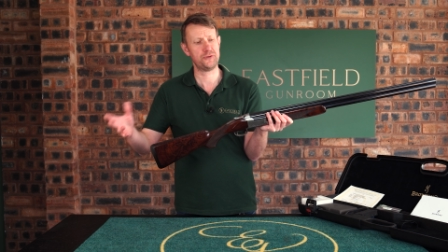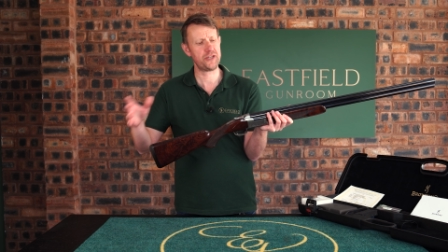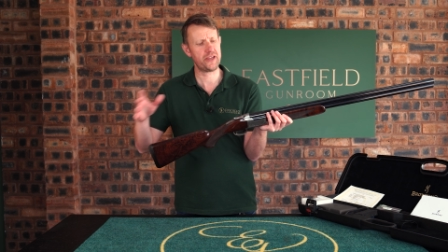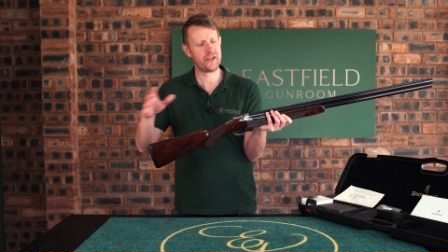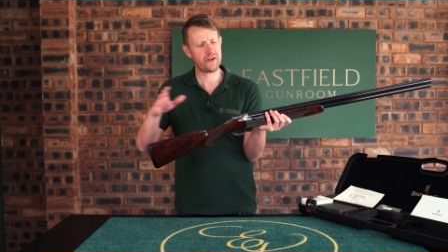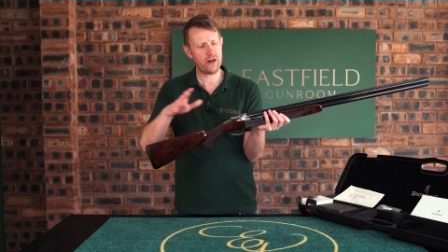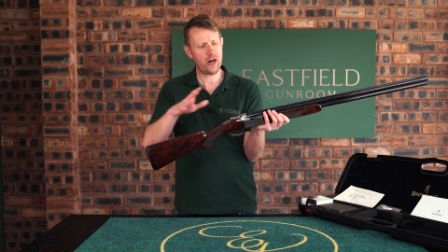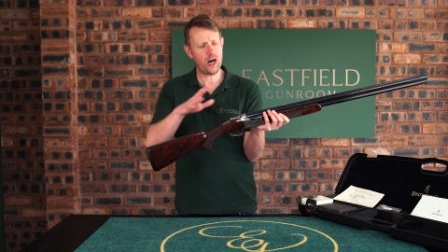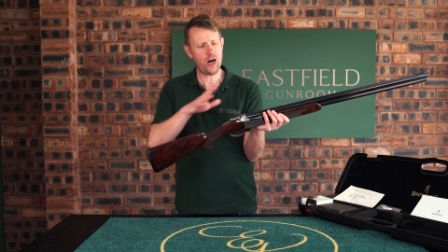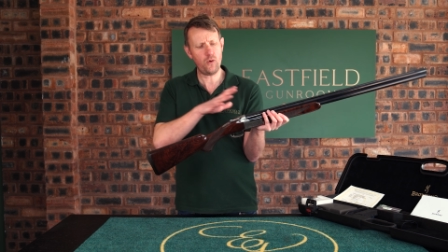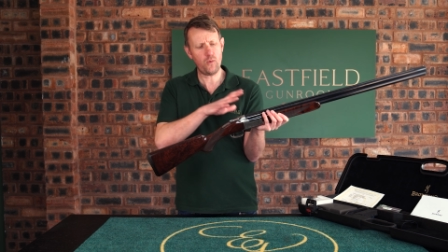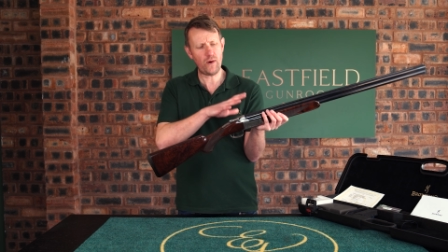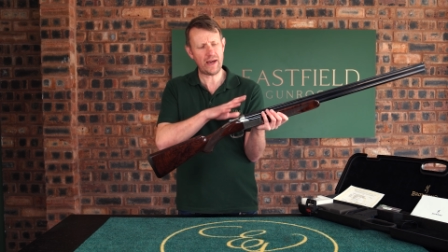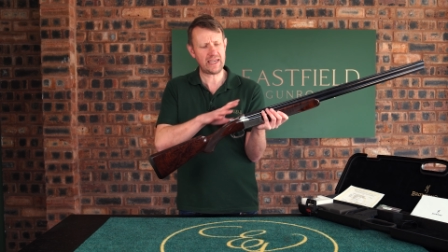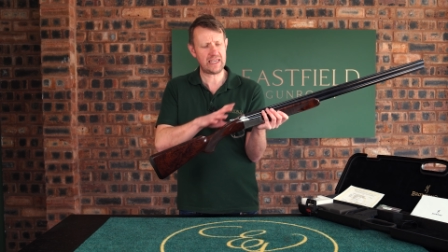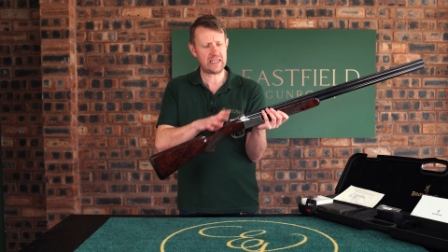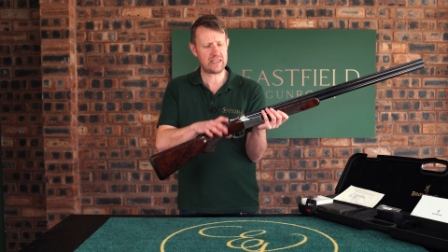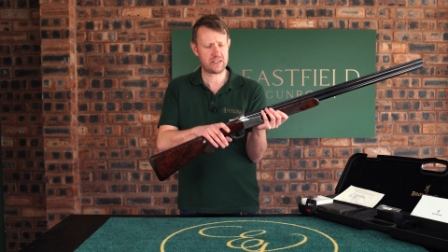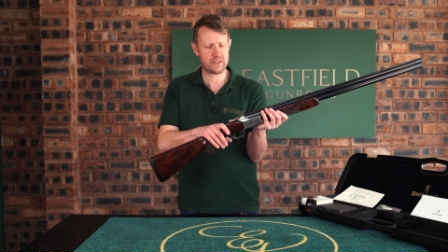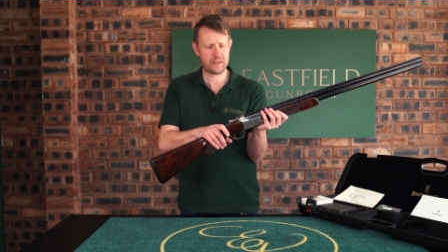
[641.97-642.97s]
So there are
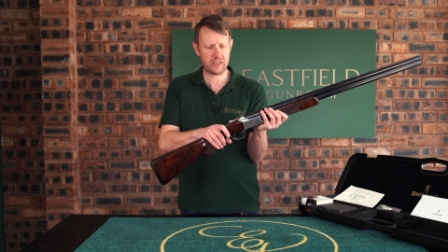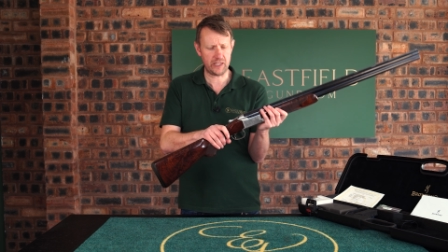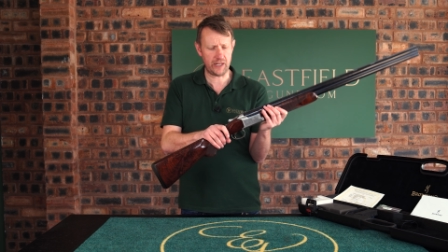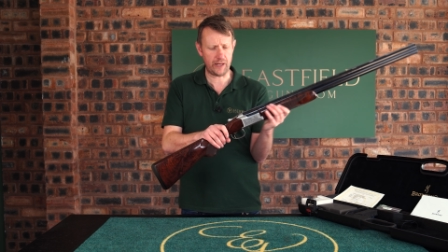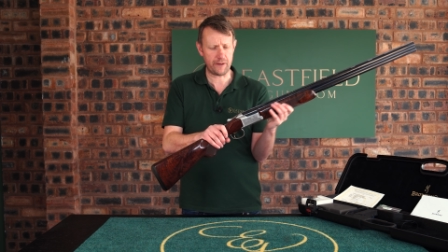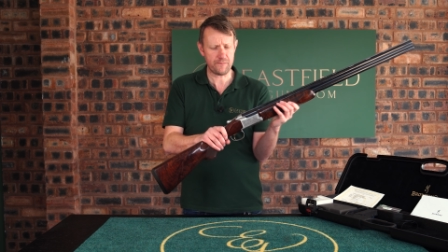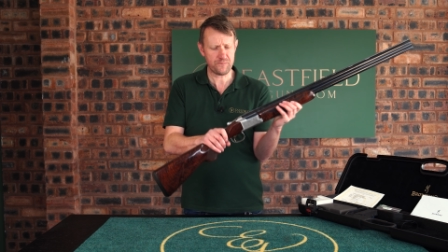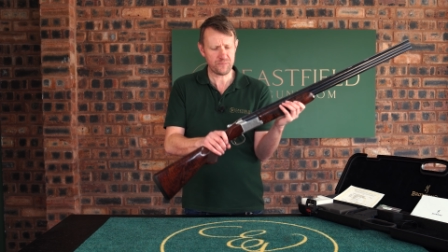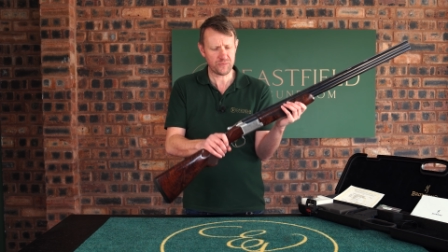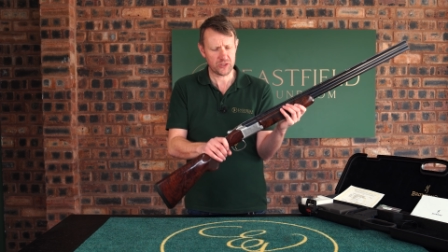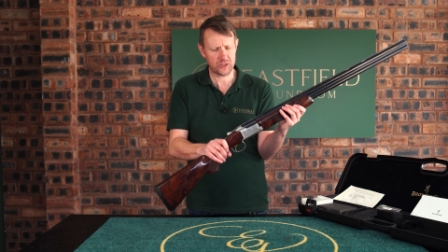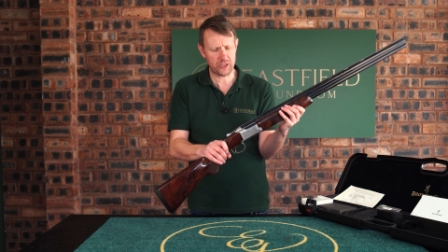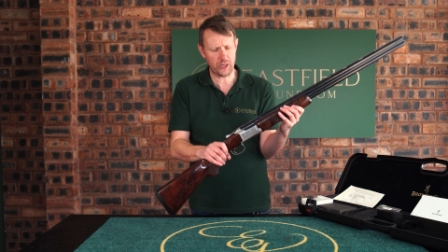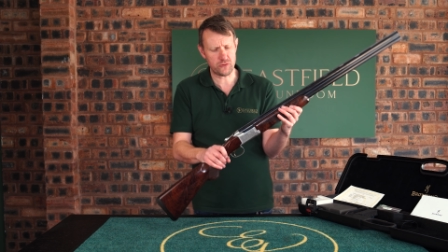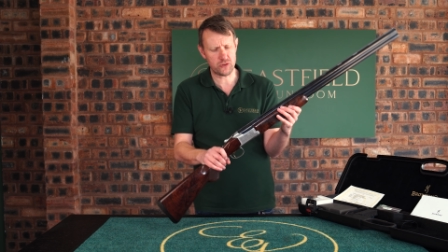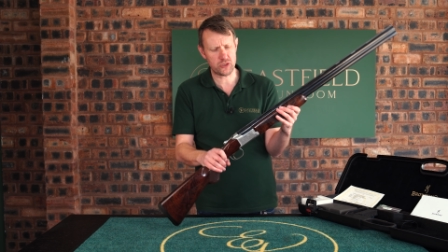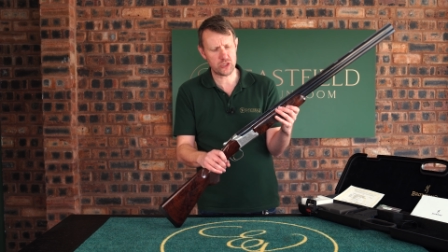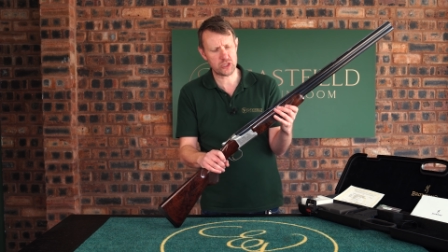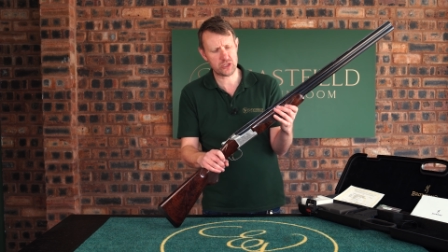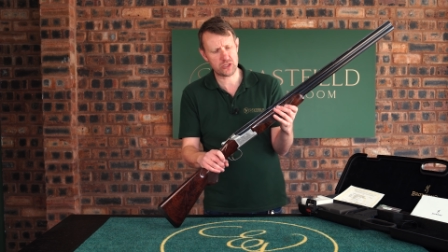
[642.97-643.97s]
ways,
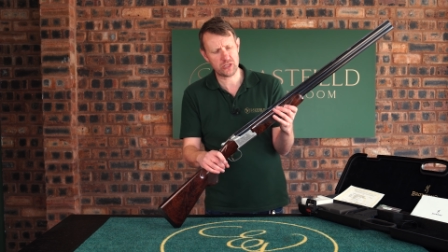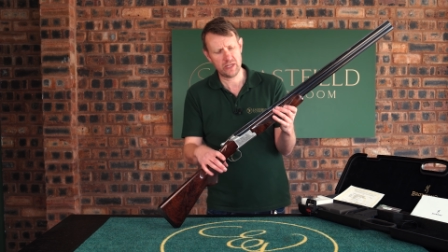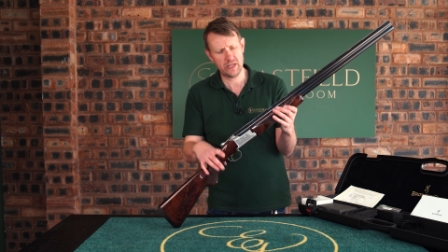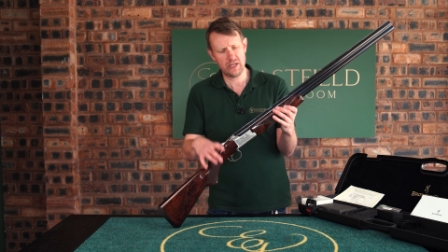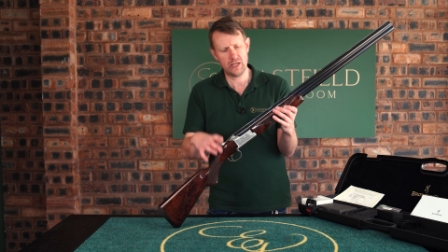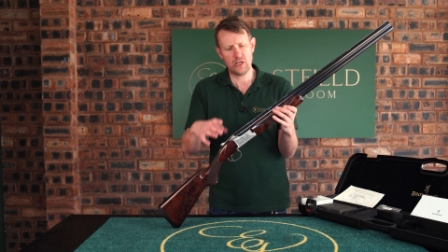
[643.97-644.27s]
don't just